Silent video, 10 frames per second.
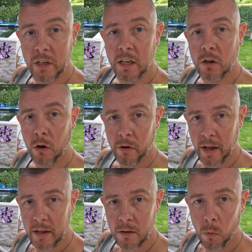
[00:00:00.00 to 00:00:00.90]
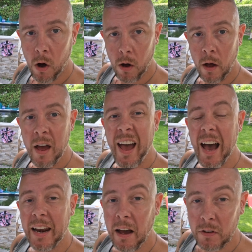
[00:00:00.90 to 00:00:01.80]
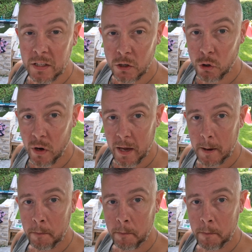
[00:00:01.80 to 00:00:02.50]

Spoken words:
dechlorinating the water and having to treat it.